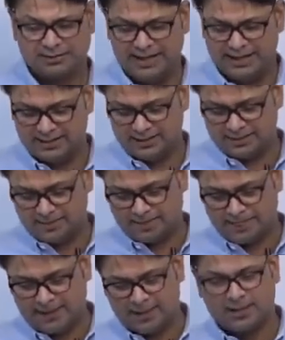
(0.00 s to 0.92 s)
Then
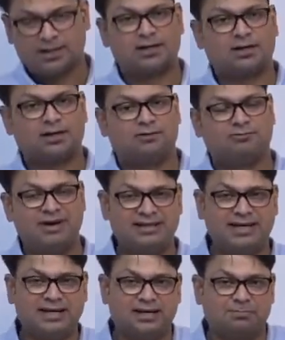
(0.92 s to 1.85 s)

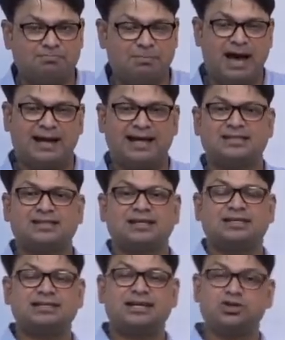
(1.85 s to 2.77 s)
whether marriage
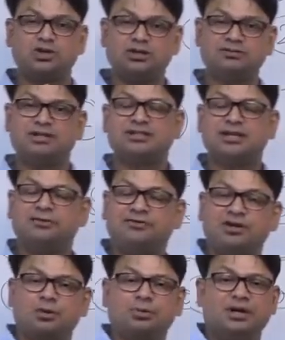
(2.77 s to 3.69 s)
is a universal
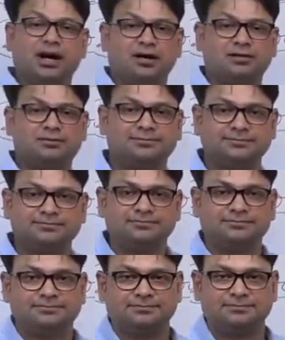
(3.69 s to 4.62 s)
phenomena
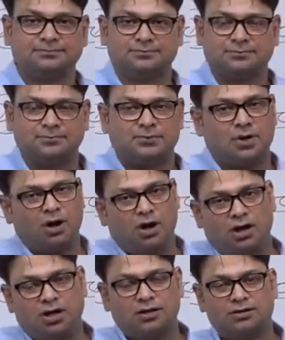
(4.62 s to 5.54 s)

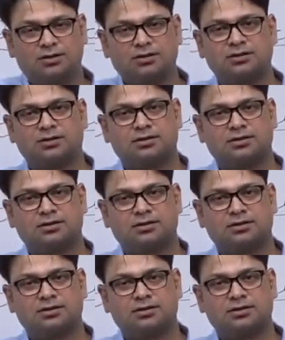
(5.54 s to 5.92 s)
or